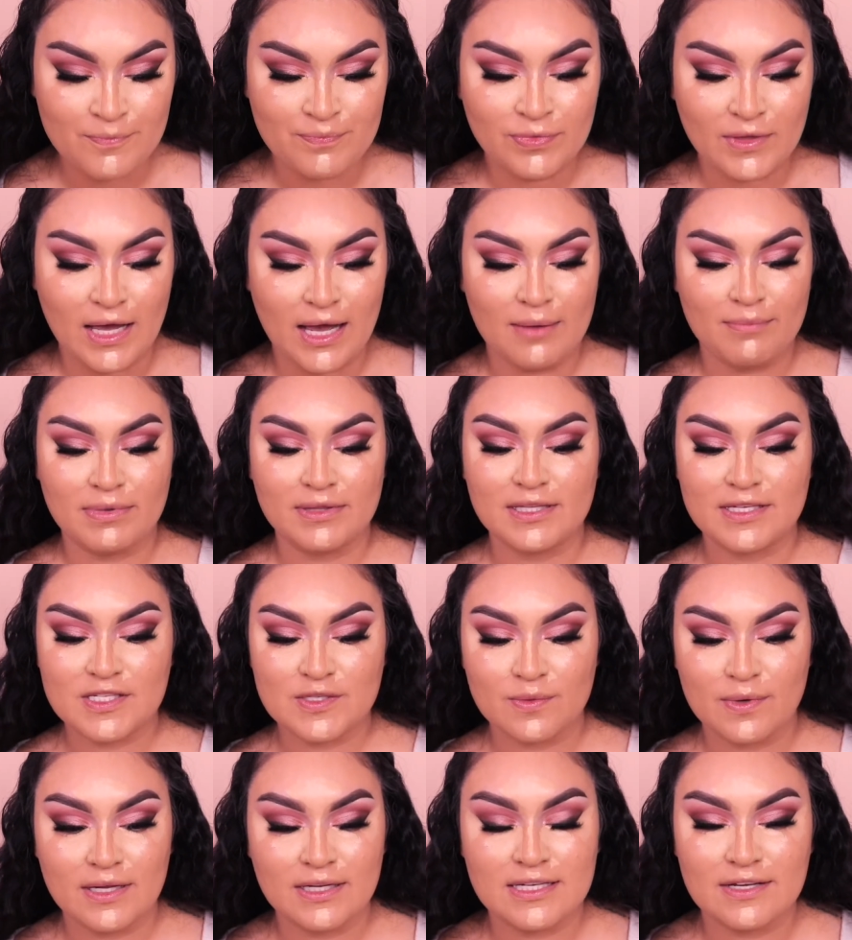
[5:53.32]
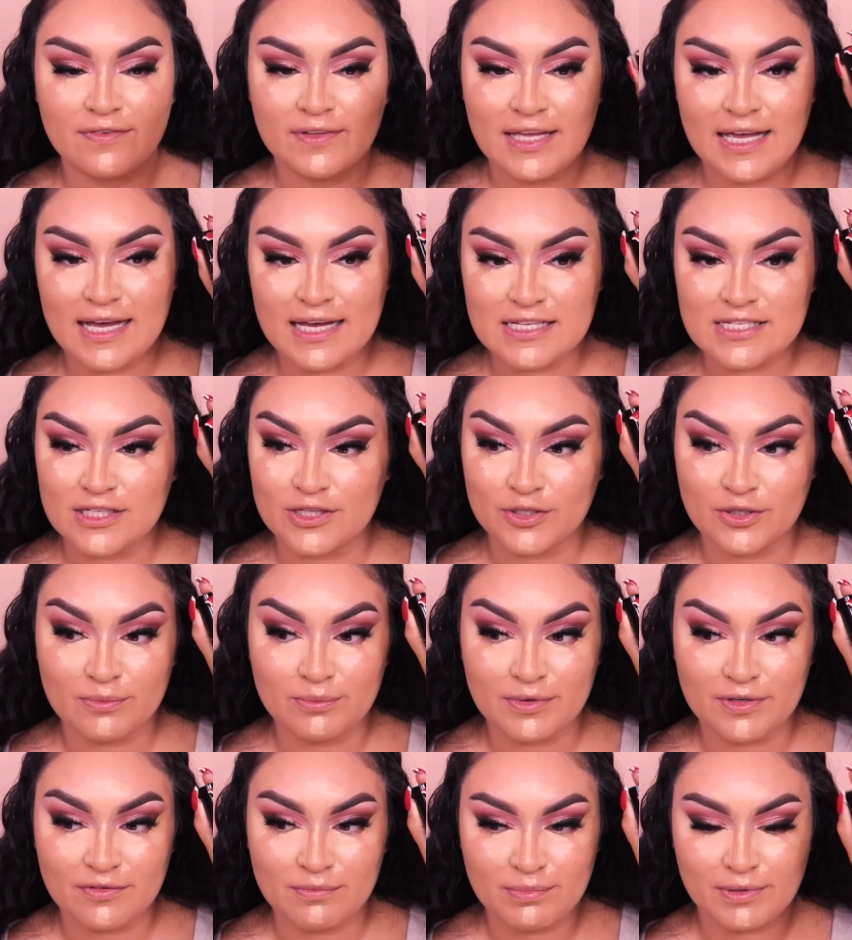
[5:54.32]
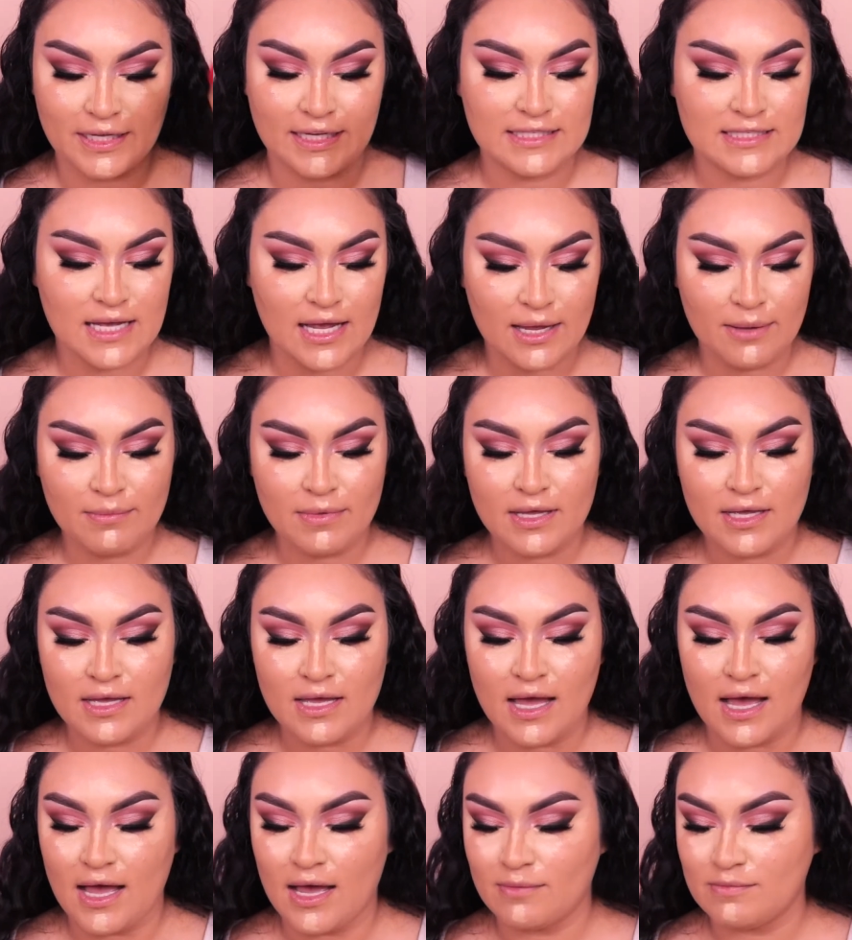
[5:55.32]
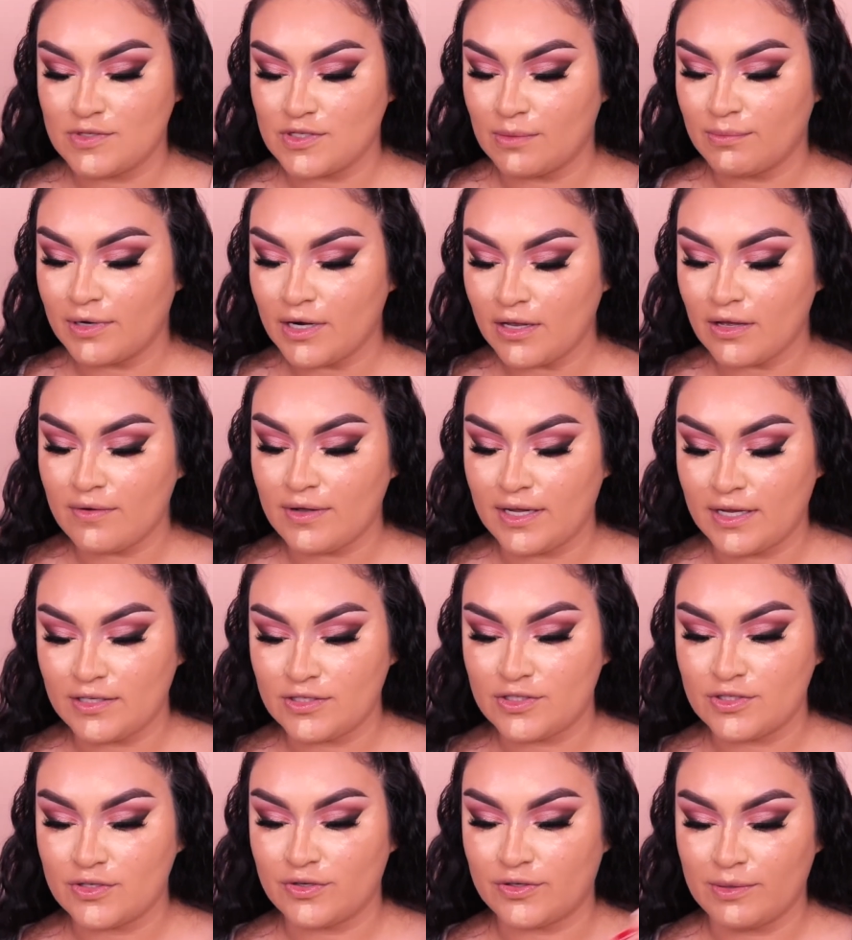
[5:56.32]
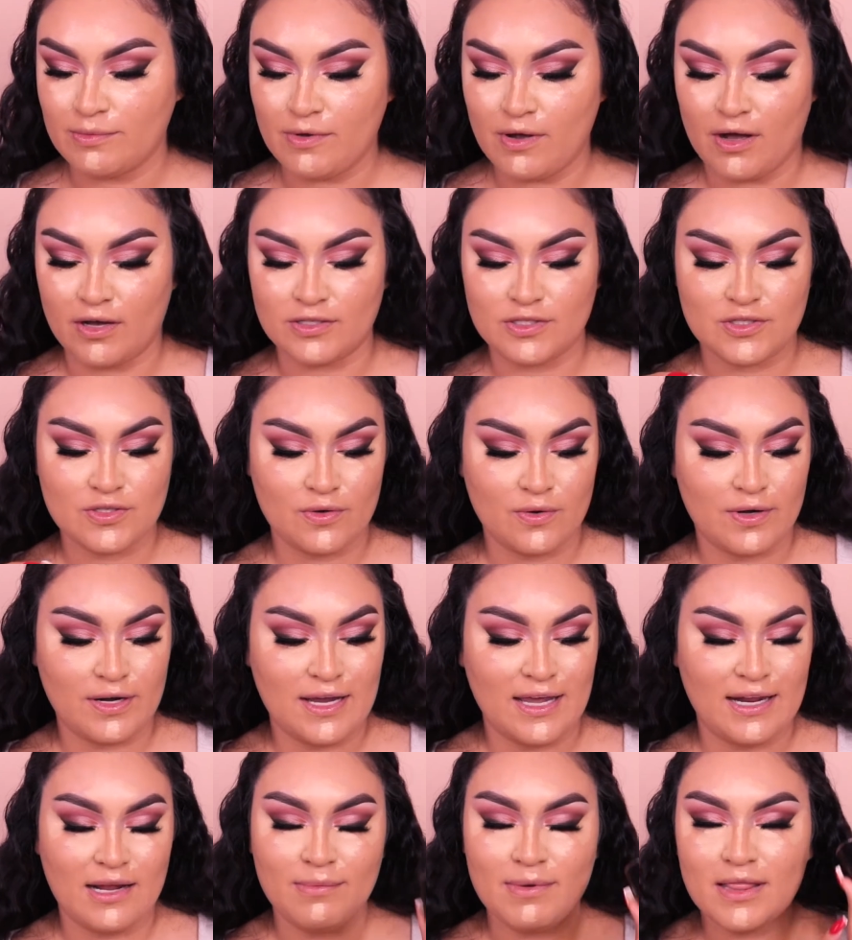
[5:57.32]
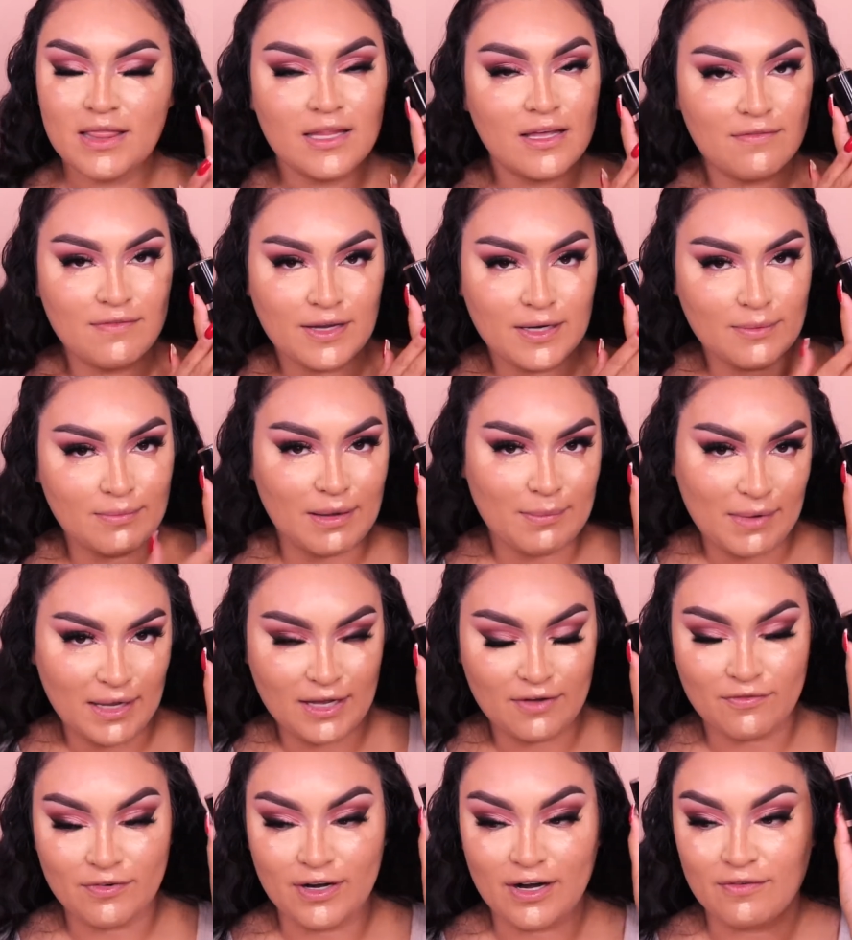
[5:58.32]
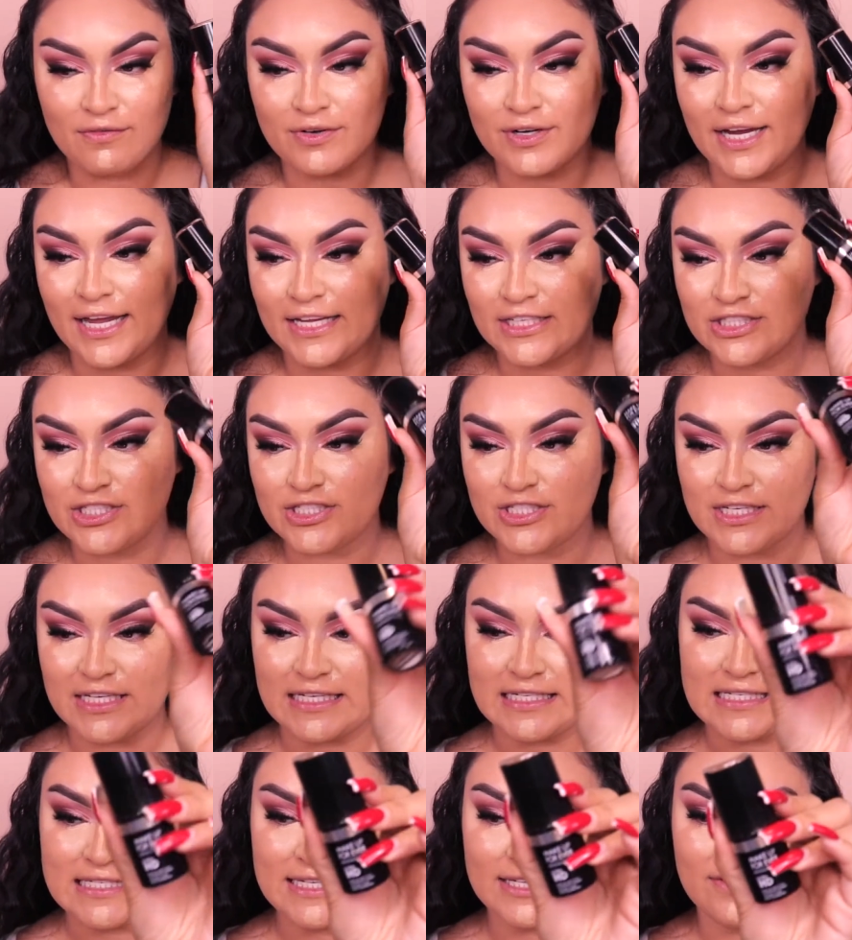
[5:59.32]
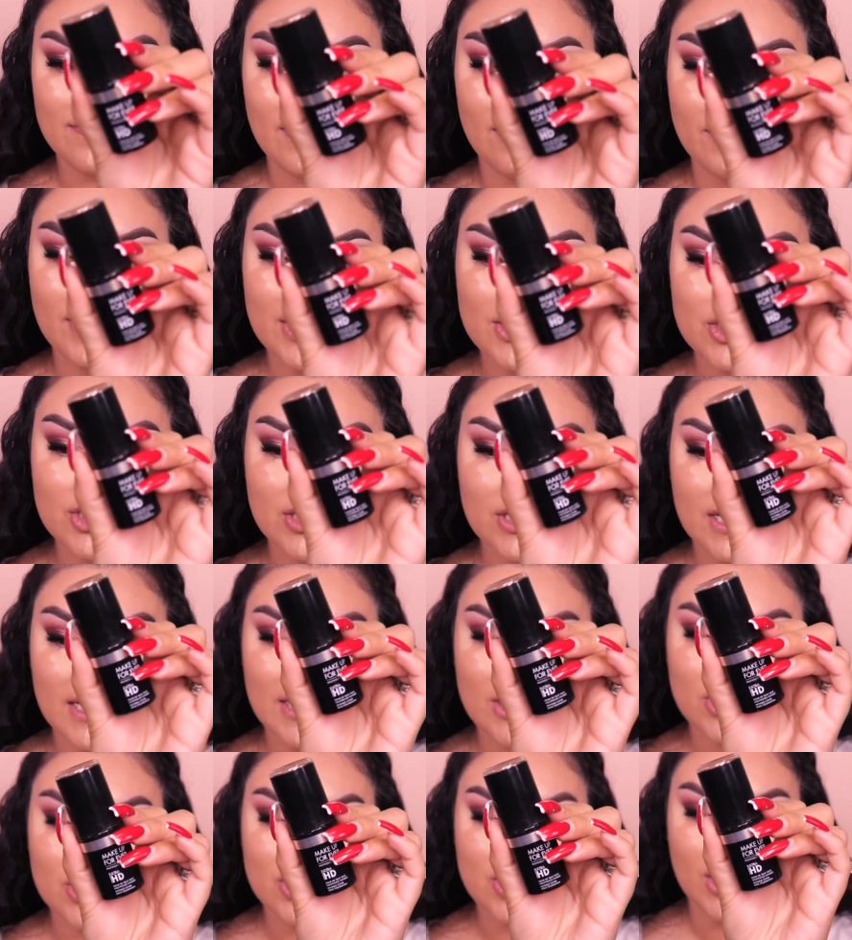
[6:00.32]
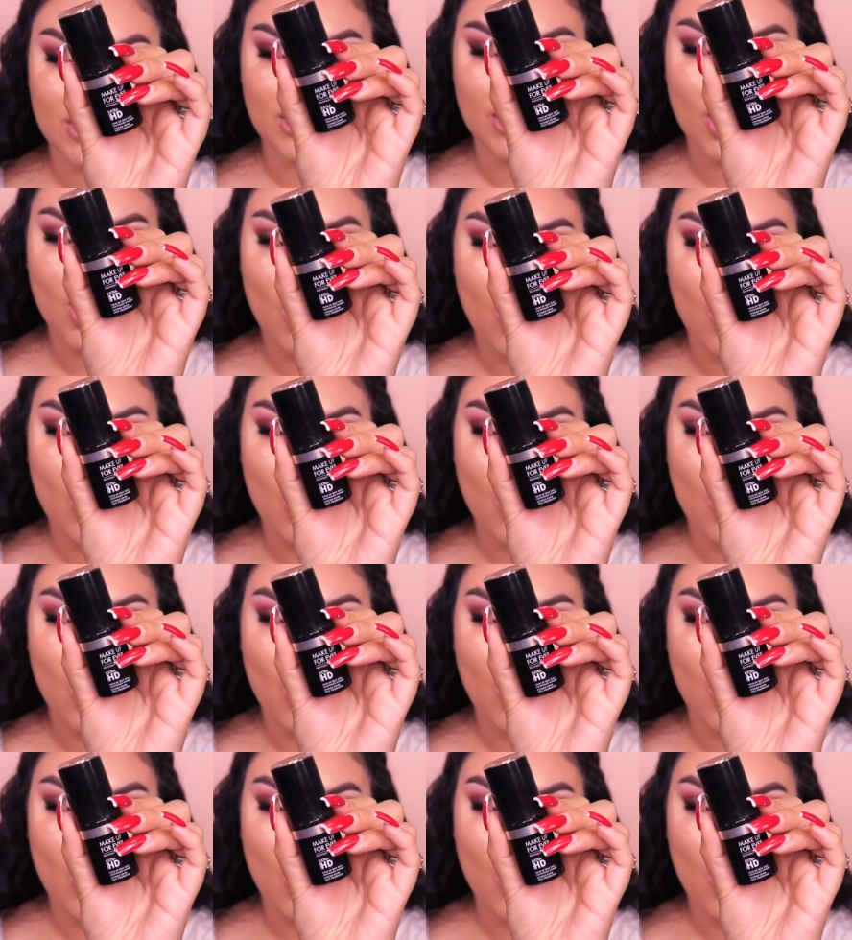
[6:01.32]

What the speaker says: But this one definitely has a little bit of playtime. So I'm going to go into cream contour, and I've been loving my Makeup Forever HD Stick Foundation in the shade